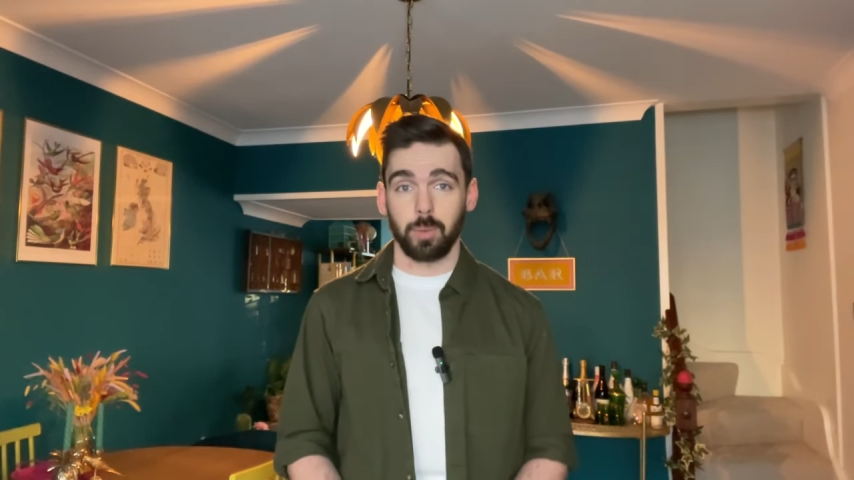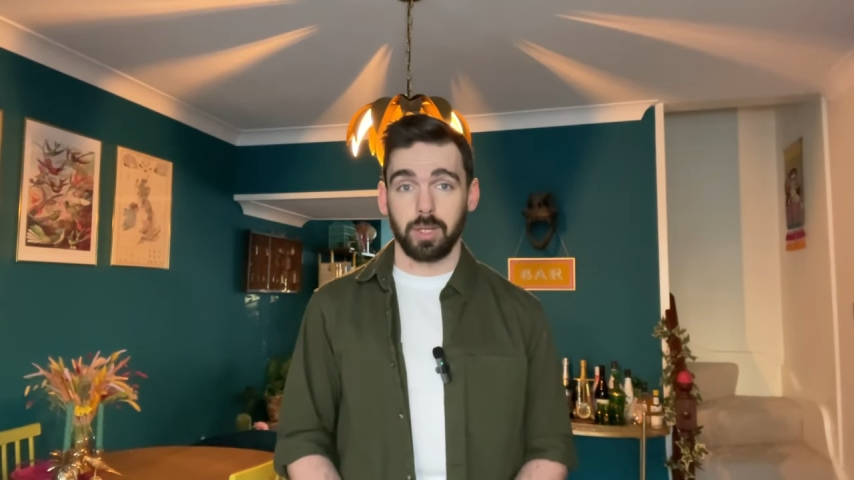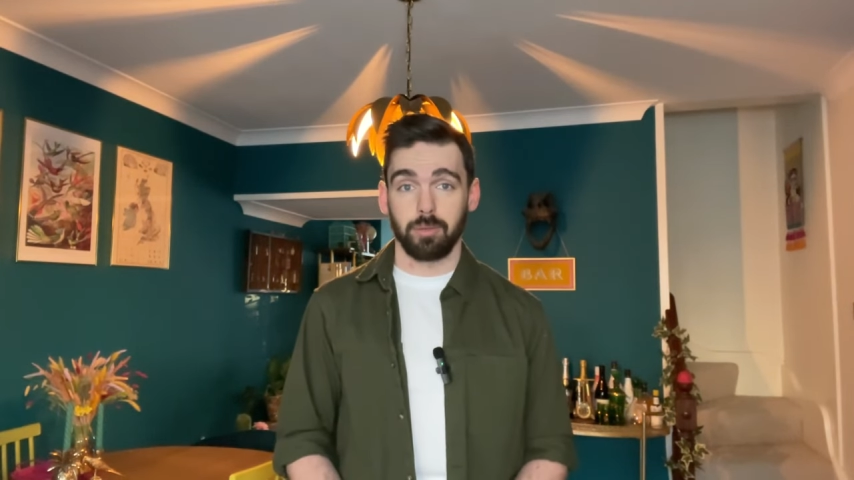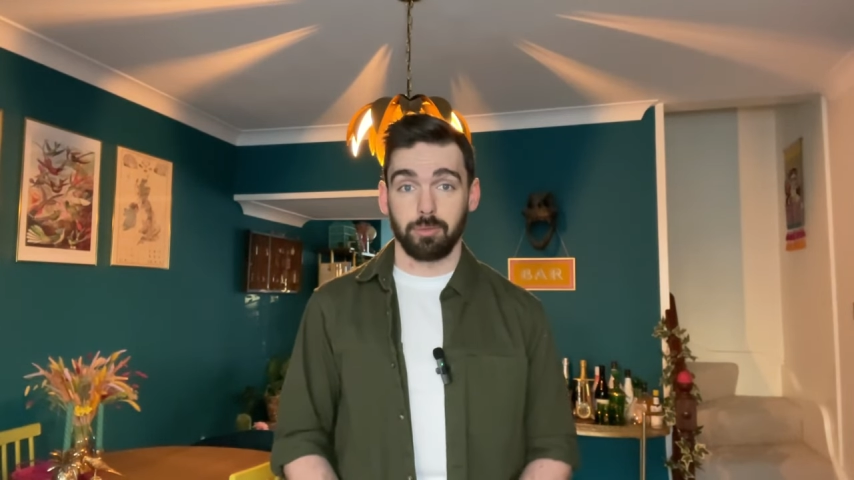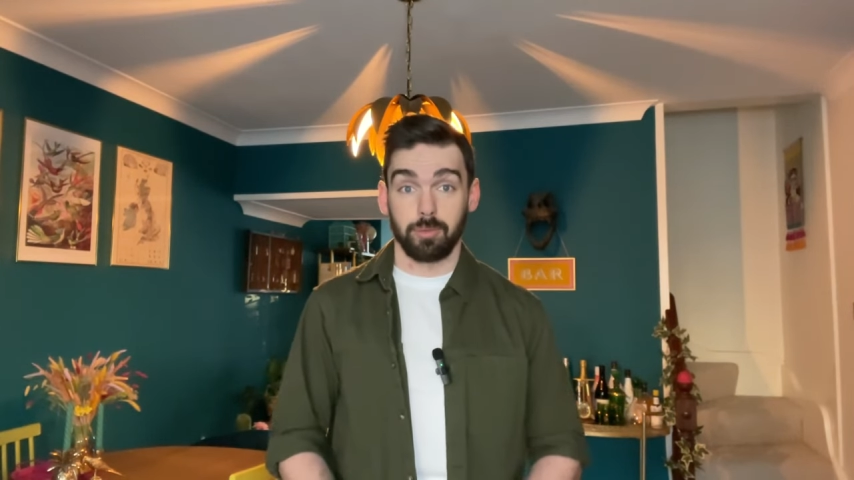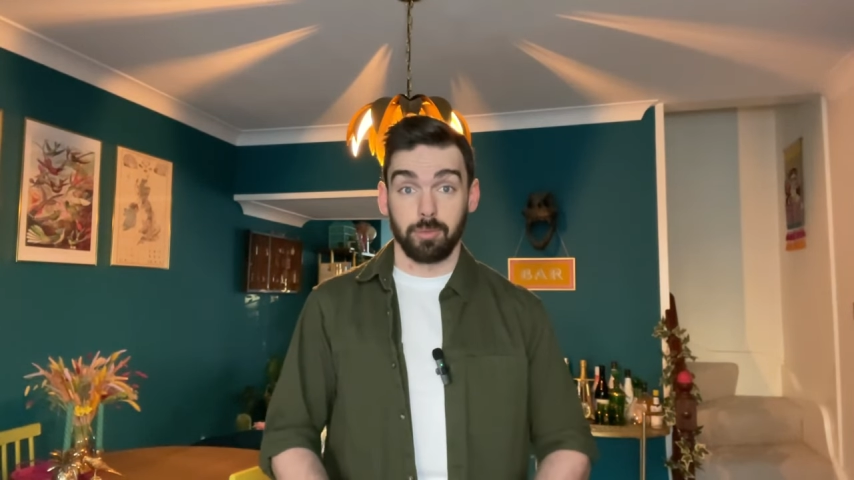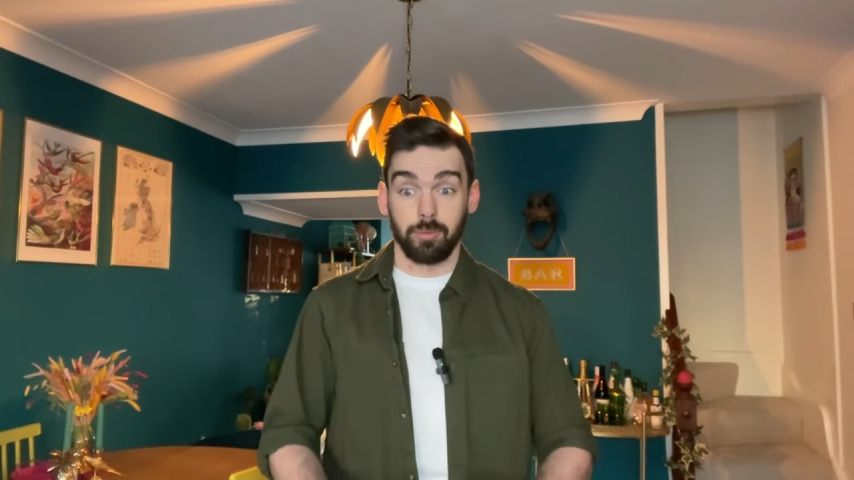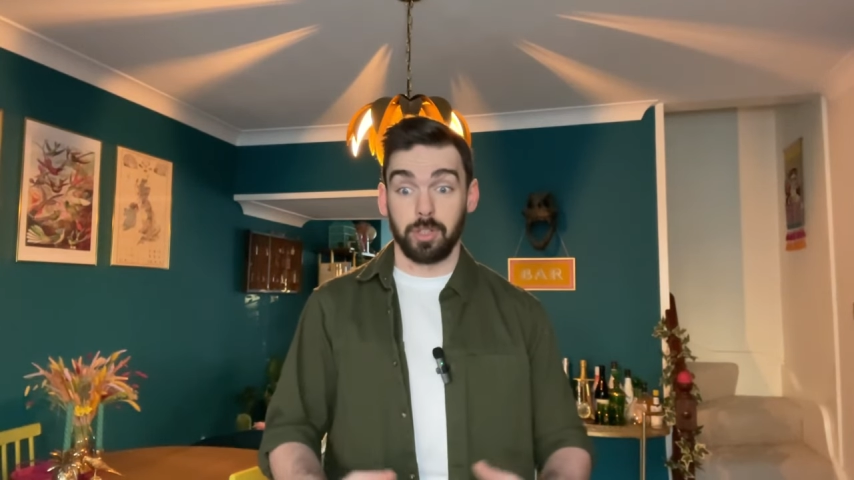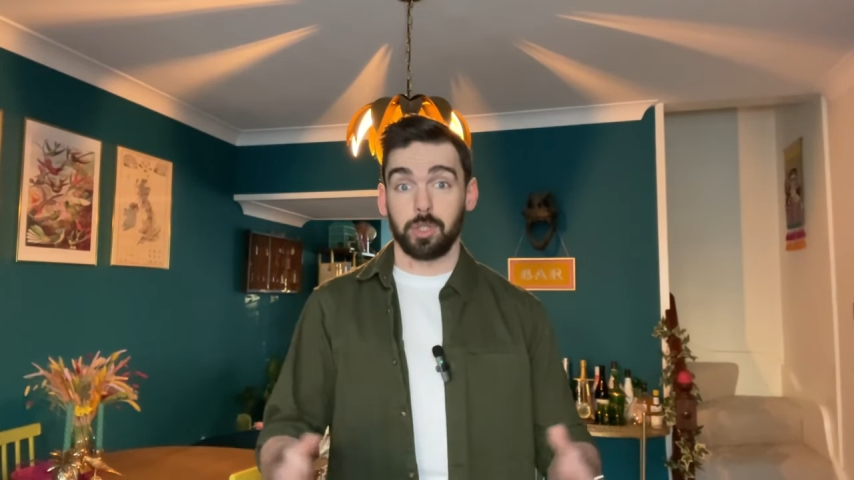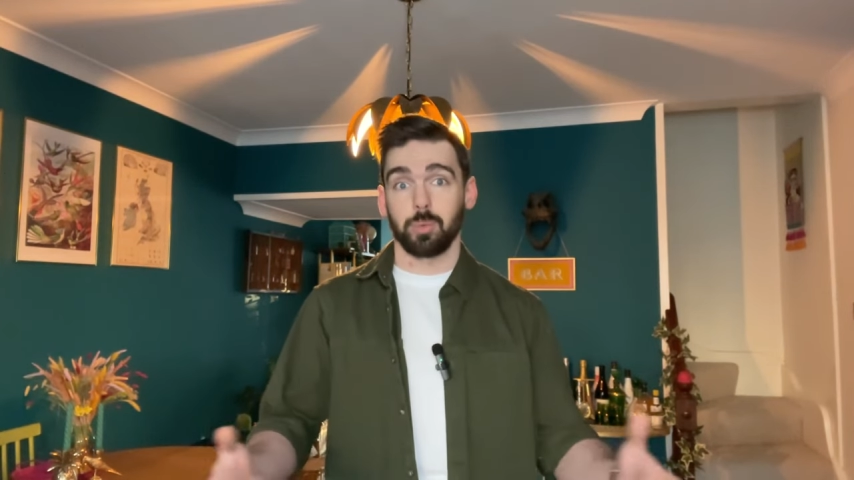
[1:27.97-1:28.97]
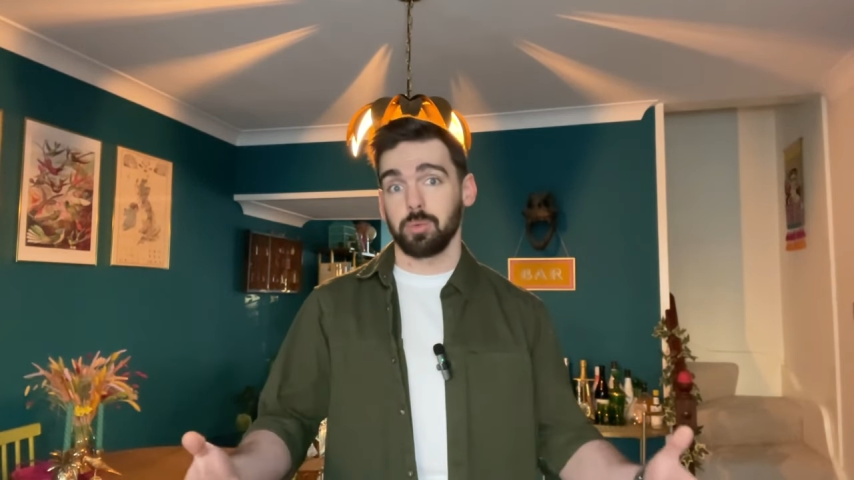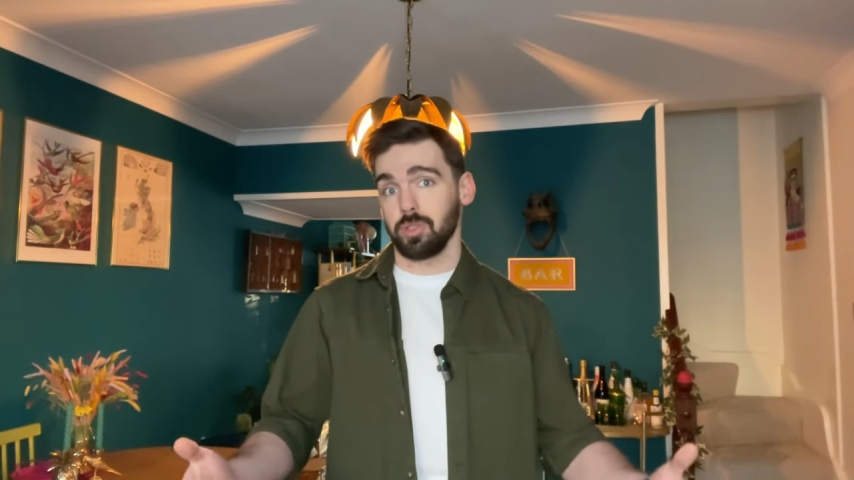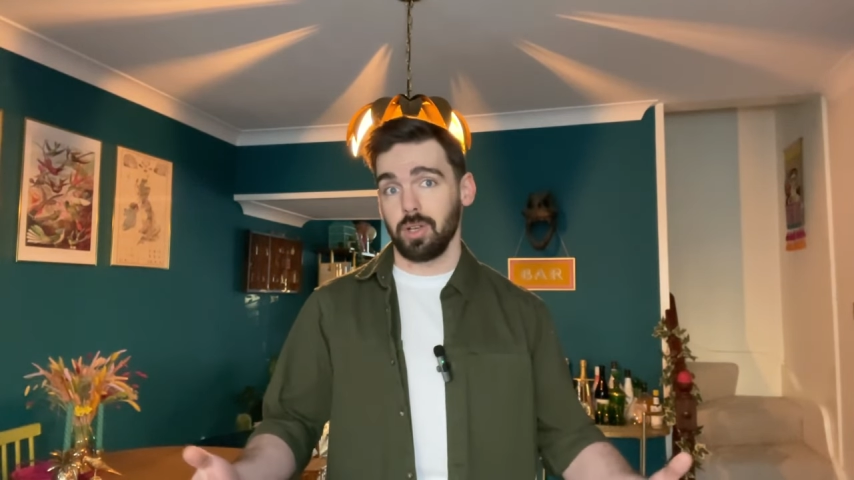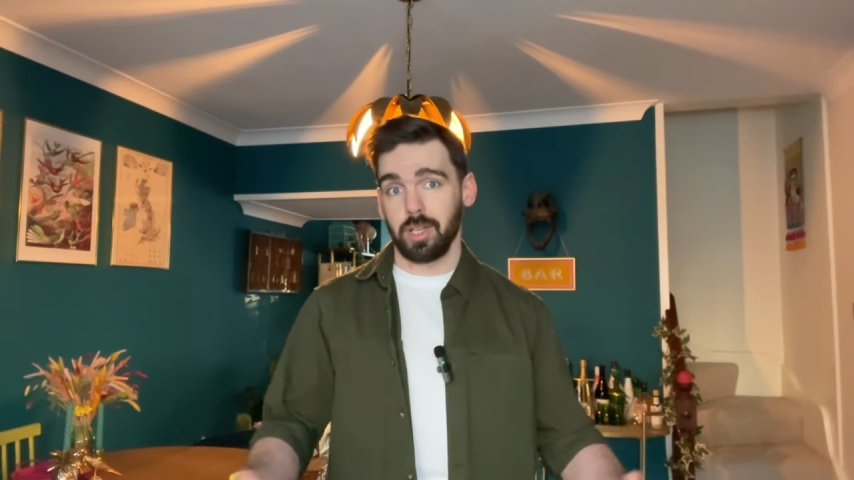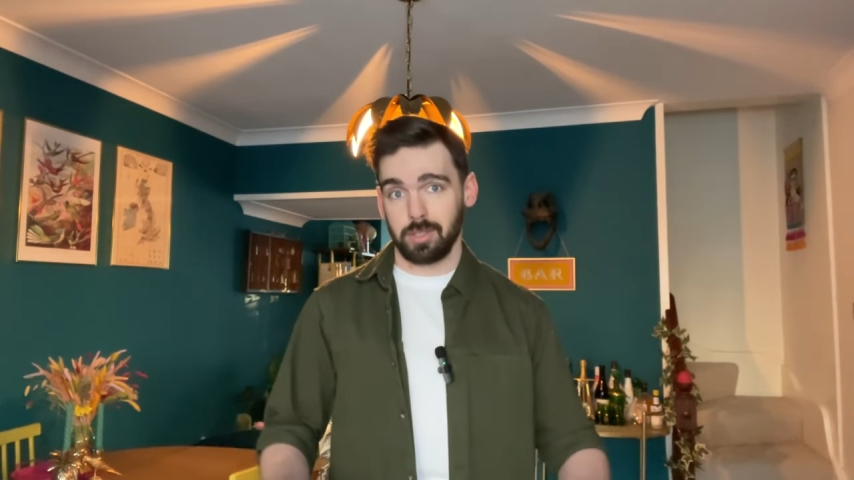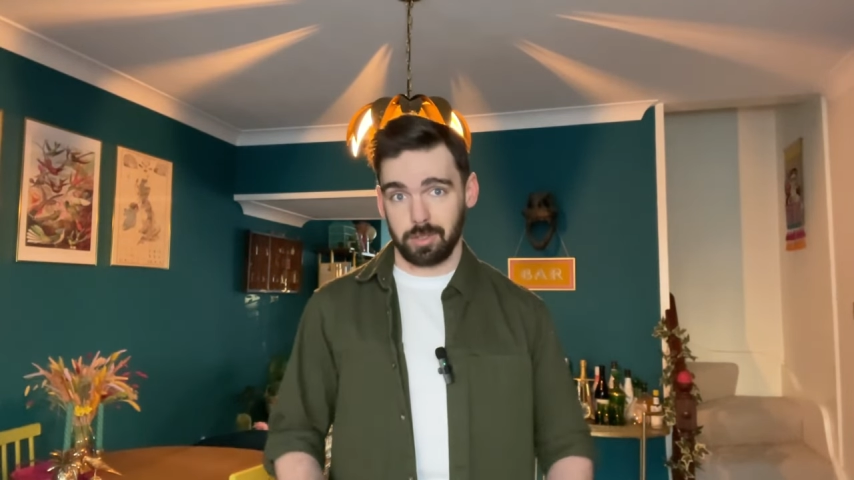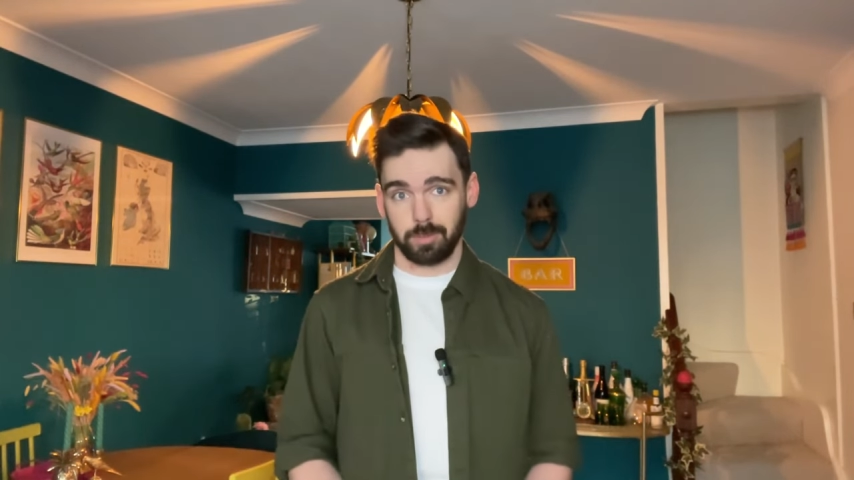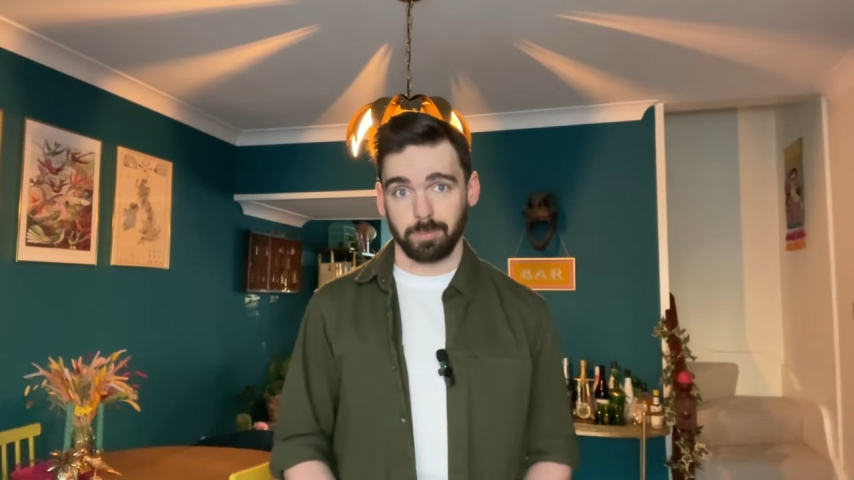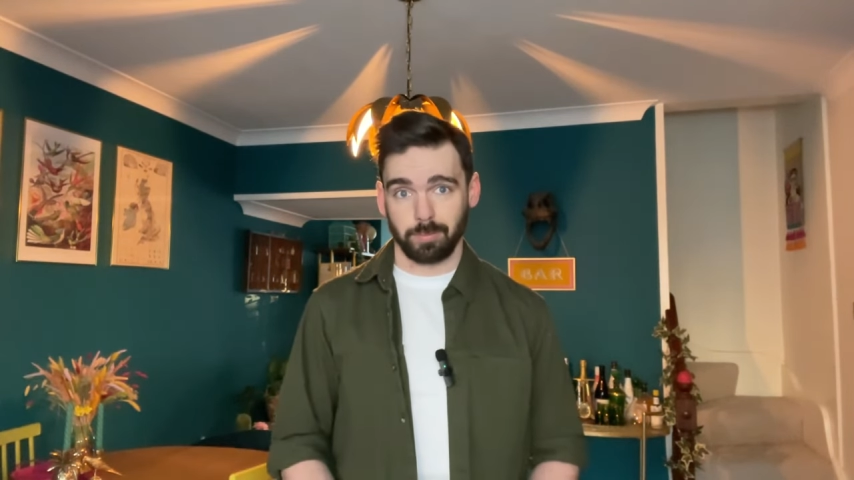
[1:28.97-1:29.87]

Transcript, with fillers: with visual size.